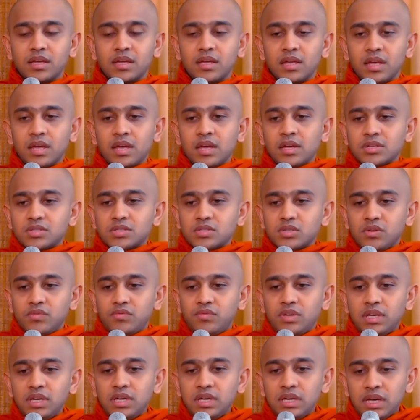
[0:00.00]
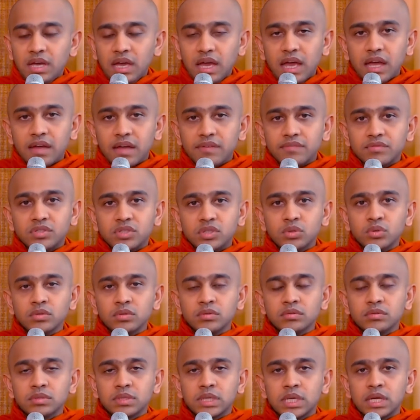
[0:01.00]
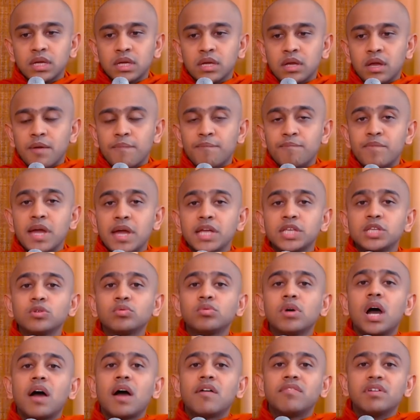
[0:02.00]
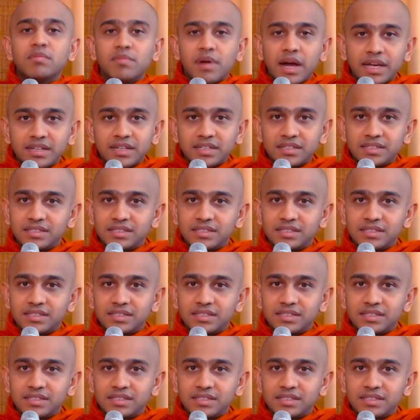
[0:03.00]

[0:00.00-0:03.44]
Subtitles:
So we have to mature our mind.